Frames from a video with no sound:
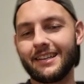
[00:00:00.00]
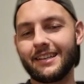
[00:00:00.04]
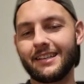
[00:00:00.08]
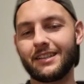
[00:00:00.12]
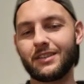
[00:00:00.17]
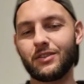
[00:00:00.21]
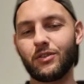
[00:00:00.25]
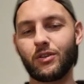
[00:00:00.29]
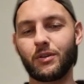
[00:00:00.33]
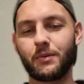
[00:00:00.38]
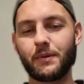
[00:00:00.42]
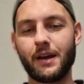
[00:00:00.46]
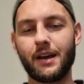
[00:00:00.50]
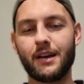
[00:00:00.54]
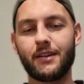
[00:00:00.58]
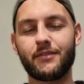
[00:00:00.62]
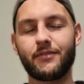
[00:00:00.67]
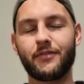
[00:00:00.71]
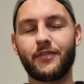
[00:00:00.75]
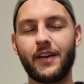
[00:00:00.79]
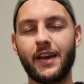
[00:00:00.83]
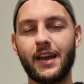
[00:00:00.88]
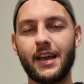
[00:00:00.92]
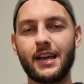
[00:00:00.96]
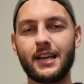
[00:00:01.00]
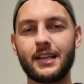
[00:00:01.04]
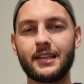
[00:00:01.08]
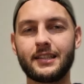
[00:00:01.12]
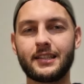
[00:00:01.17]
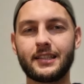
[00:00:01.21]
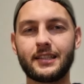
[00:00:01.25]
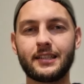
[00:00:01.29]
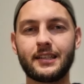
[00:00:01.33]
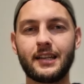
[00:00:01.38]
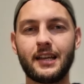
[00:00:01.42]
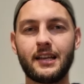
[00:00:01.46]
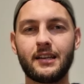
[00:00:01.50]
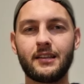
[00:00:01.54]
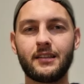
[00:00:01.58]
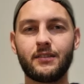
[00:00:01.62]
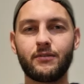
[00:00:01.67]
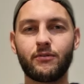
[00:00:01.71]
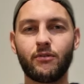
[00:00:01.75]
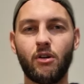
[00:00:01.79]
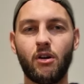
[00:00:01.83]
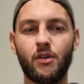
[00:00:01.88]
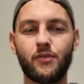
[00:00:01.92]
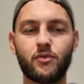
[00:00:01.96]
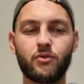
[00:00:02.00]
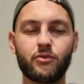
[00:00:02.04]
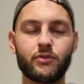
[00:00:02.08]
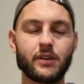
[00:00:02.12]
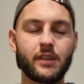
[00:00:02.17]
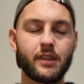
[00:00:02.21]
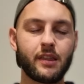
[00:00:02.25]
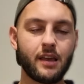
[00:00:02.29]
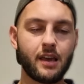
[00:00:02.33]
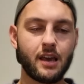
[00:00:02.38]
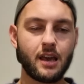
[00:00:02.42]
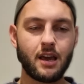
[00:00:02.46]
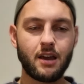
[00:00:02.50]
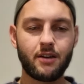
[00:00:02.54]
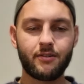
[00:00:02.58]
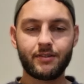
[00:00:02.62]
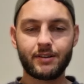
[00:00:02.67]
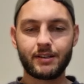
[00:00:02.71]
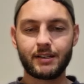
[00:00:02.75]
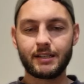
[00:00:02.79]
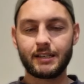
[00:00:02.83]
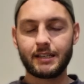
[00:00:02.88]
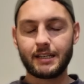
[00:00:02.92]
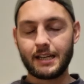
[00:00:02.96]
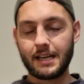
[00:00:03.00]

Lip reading: talk about fans and the rivalry there, and